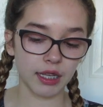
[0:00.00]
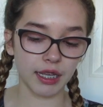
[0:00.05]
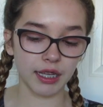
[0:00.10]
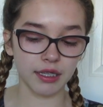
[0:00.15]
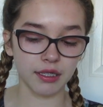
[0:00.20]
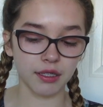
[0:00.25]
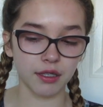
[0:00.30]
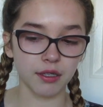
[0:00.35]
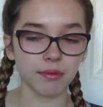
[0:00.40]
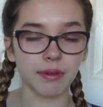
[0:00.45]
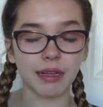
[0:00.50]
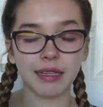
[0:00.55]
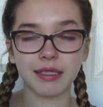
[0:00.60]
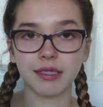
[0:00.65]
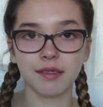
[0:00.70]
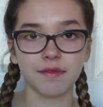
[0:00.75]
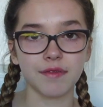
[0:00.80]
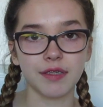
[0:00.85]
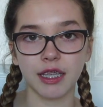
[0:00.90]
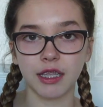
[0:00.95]
and the
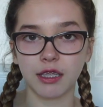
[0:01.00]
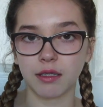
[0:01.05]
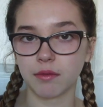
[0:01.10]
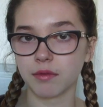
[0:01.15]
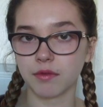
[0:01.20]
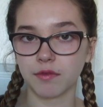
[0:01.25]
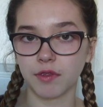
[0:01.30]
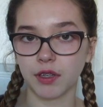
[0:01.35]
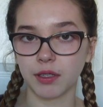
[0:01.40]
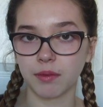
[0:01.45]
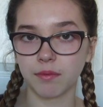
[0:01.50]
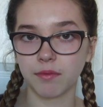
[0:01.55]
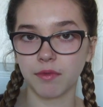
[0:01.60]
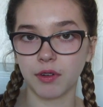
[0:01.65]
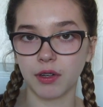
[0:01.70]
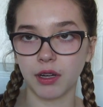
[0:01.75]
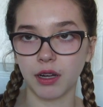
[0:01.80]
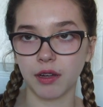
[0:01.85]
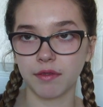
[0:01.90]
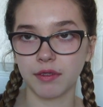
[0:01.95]
rest of Sailor Moon Volume
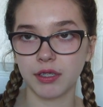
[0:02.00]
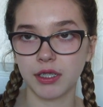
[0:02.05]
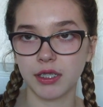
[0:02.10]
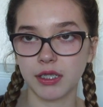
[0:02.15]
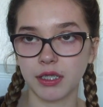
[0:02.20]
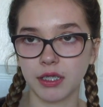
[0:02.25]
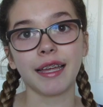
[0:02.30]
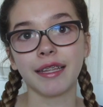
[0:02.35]
4, obviously.